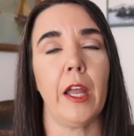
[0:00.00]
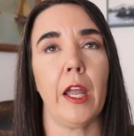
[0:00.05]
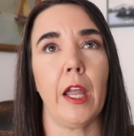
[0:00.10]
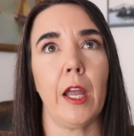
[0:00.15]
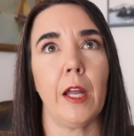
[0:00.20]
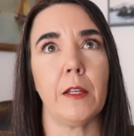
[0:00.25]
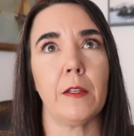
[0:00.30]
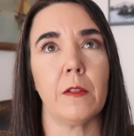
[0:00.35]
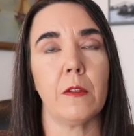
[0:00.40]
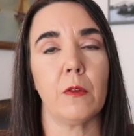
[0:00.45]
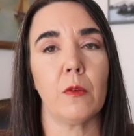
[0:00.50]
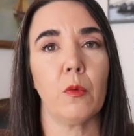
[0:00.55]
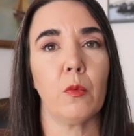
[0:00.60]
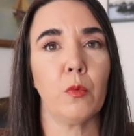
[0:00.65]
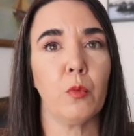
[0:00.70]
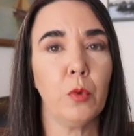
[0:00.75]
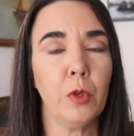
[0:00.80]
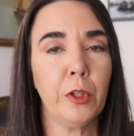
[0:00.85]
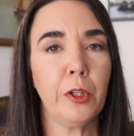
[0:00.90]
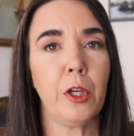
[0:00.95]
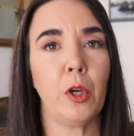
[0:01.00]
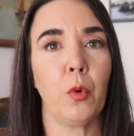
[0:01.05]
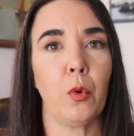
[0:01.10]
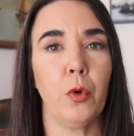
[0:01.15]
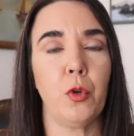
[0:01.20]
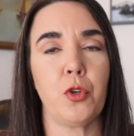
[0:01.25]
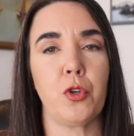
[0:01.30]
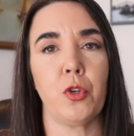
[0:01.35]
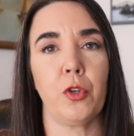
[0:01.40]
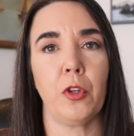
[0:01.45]
It's really
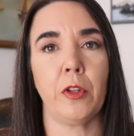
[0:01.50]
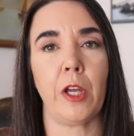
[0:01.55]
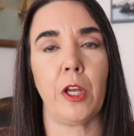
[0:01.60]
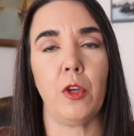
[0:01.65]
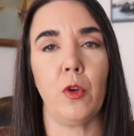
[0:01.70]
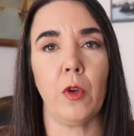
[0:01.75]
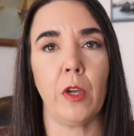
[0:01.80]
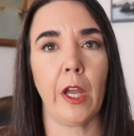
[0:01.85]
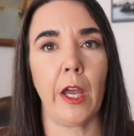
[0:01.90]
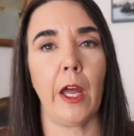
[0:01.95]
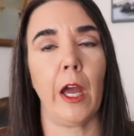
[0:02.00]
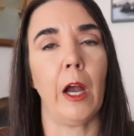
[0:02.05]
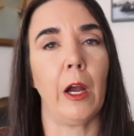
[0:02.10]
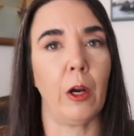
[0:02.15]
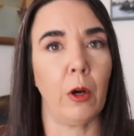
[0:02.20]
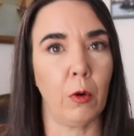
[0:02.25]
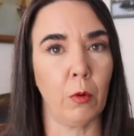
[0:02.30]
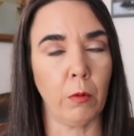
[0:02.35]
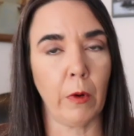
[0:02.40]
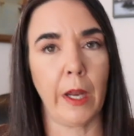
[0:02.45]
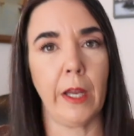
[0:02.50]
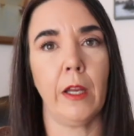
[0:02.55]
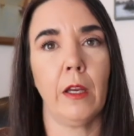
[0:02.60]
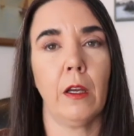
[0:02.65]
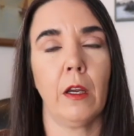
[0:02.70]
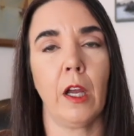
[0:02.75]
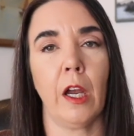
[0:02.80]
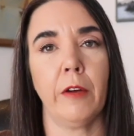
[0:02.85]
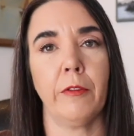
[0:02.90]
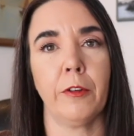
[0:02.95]
crucial that you get a
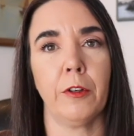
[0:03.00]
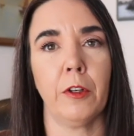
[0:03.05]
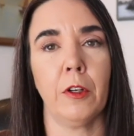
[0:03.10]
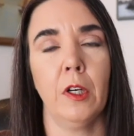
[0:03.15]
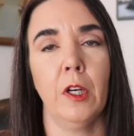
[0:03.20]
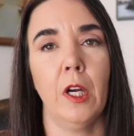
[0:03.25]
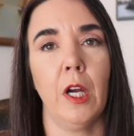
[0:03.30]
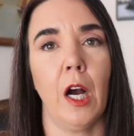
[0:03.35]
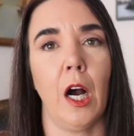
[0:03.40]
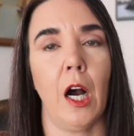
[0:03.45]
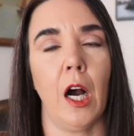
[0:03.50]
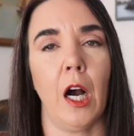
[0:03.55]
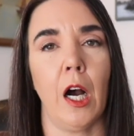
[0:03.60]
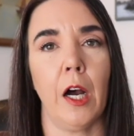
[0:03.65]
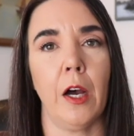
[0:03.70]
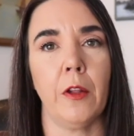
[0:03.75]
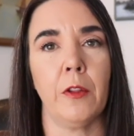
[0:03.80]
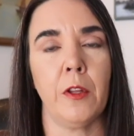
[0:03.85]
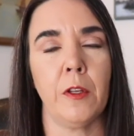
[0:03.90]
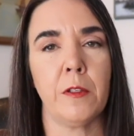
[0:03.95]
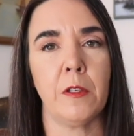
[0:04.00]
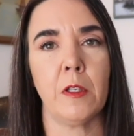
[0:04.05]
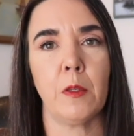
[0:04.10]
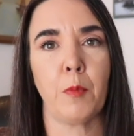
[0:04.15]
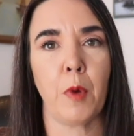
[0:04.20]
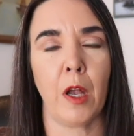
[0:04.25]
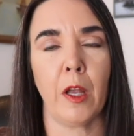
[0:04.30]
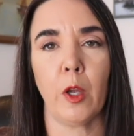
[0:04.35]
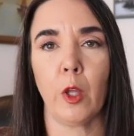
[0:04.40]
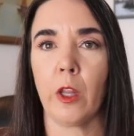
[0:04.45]
great cover. This is
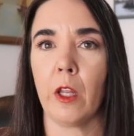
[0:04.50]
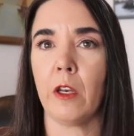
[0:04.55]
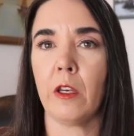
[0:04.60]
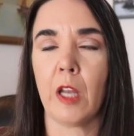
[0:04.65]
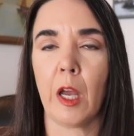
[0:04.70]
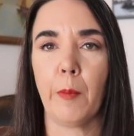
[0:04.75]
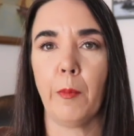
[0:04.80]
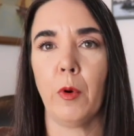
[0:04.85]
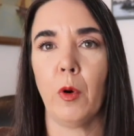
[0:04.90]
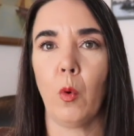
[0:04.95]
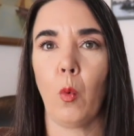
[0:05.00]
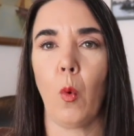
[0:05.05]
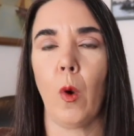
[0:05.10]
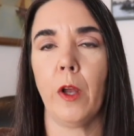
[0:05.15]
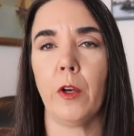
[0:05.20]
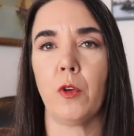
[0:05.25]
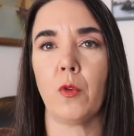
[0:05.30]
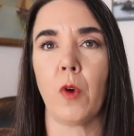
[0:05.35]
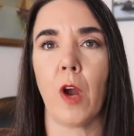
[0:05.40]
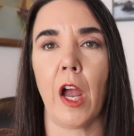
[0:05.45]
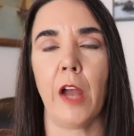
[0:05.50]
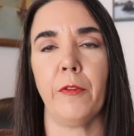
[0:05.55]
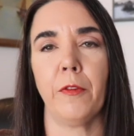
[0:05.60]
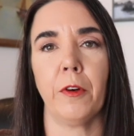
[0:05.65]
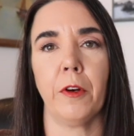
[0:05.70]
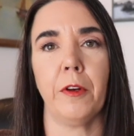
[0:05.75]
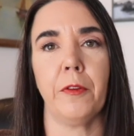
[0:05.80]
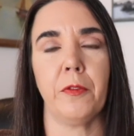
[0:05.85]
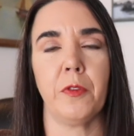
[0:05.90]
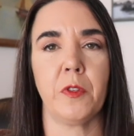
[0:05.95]
probably the #1
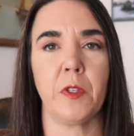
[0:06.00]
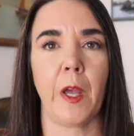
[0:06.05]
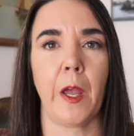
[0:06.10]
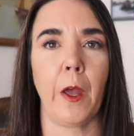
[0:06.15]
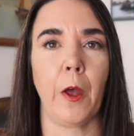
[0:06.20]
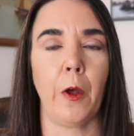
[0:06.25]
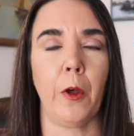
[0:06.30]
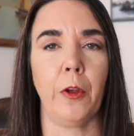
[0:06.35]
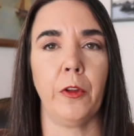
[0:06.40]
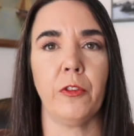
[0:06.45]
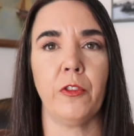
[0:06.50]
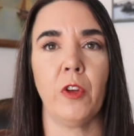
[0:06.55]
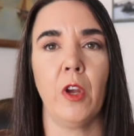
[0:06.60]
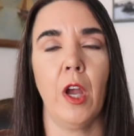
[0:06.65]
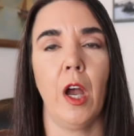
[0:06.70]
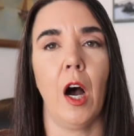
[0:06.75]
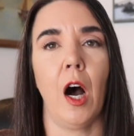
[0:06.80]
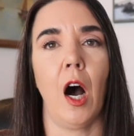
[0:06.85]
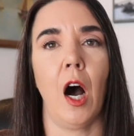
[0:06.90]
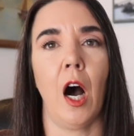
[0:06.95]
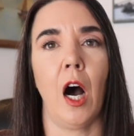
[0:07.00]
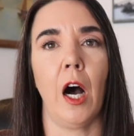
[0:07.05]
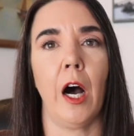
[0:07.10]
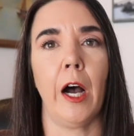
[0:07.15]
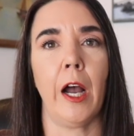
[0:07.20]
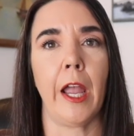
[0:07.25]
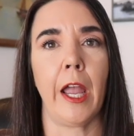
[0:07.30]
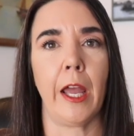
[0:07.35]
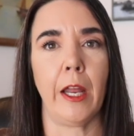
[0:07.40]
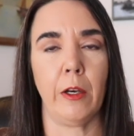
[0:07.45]
driver of sales,
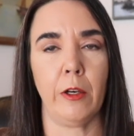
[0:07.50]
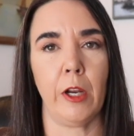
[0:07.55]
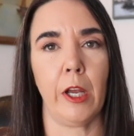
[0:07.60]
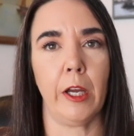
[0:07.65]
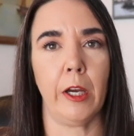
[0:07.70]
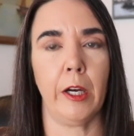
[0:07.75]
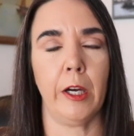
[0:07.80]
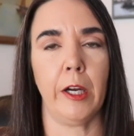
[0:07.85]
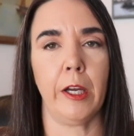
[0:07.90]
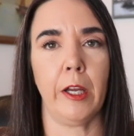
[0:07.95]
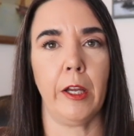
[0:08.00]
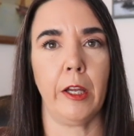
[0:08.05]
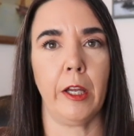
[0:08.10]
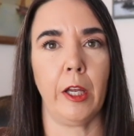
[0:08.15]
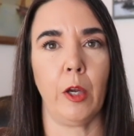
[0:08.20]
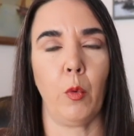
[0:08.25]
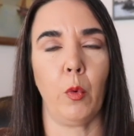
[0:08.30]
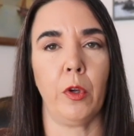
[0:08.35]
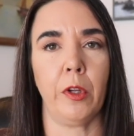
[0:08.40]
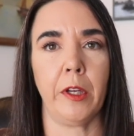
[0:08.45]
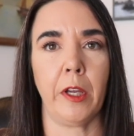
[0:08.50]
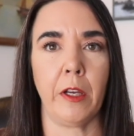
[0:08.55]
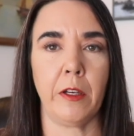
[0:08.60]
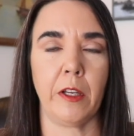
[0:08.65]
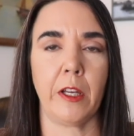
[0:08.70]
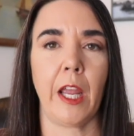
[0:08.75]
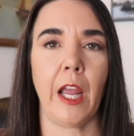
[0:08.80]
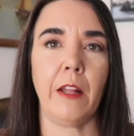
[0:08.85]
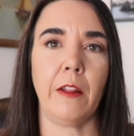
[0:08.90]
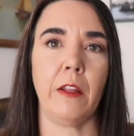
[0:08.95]
and it will
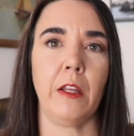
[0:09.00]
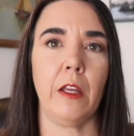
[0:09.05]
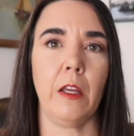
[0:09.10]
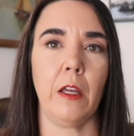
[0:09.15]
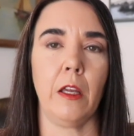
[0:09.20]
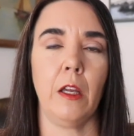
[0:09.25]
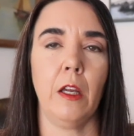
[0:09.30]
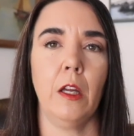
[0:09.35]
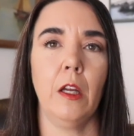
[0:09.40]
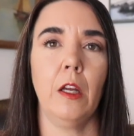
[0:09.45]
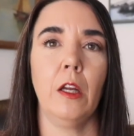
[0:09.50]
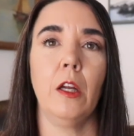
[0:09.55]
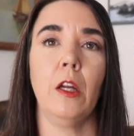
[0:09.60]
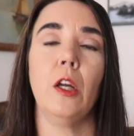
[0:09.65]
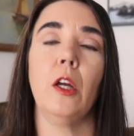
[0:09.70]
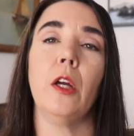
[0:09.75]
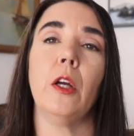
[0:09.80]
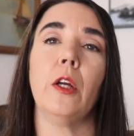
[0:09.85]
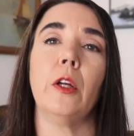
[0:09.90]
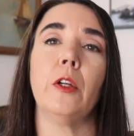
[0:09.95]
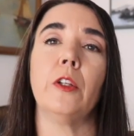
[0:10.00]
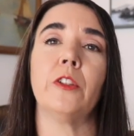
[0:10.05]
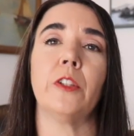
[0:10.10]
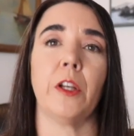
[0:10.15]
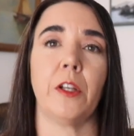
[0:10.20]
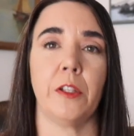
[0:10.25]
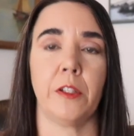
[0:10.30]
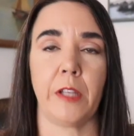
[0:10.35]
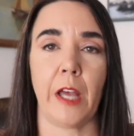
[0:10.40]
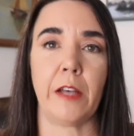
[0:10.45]
indicate the
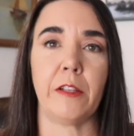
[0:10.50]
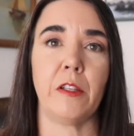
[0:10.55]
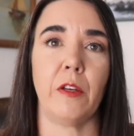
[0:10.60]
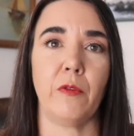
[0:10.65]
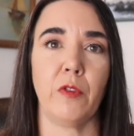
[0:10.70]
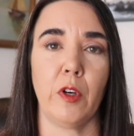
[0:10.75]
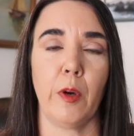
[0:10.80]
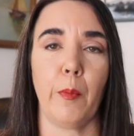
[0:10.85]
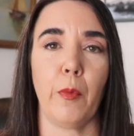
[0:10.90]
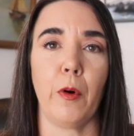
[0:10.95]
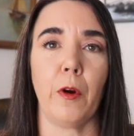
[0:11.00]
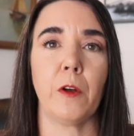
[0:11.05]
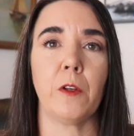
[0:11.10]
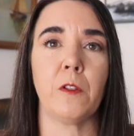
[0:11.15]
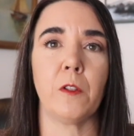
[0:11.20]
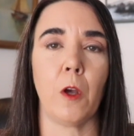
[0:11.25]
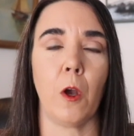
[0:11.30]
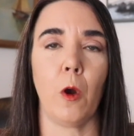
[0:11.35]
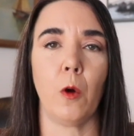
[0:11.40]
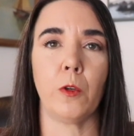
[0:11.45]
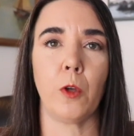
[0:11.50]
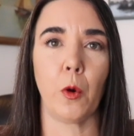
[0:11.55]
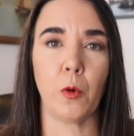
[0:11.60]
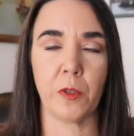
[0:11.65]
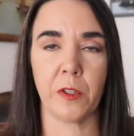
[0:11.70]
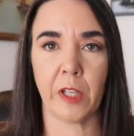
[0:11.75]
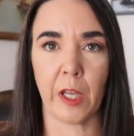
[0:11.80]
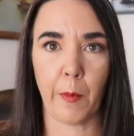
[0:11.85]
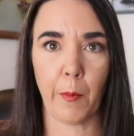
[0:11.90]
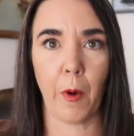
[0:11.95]
success of your book. So
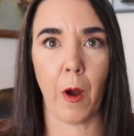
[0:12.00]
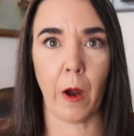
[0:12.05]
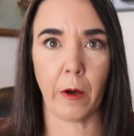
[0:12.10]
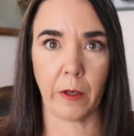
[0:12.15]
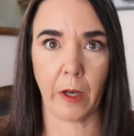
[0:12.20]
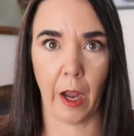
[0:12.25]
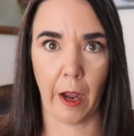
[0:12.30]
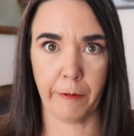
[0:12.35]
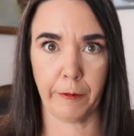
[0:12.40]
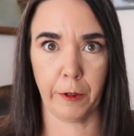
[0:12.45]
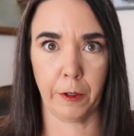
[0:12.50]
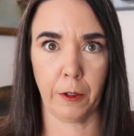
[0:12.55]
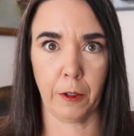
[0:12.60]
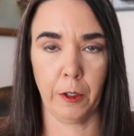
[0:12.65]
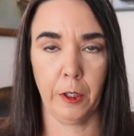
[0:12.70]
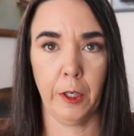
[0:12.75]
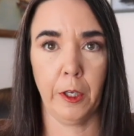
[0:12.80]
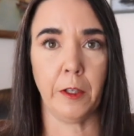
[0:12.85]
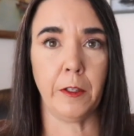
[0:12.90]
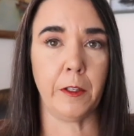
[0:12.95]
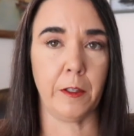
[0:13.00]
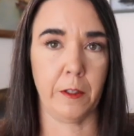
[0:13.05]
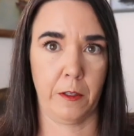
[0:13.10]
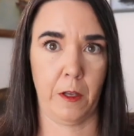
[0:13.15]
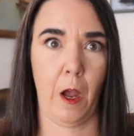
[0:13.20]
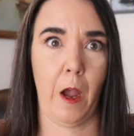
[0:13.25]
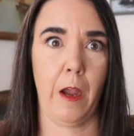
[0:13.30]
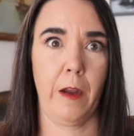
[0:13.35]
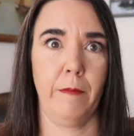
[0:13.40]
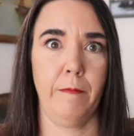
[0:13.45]
don't skimp on cover
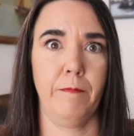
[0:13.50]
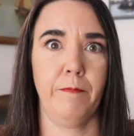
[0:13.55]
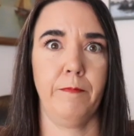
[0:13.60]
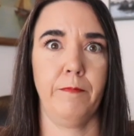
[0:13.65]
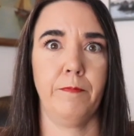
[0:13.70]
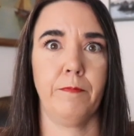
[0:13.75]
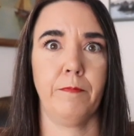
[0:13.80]
design.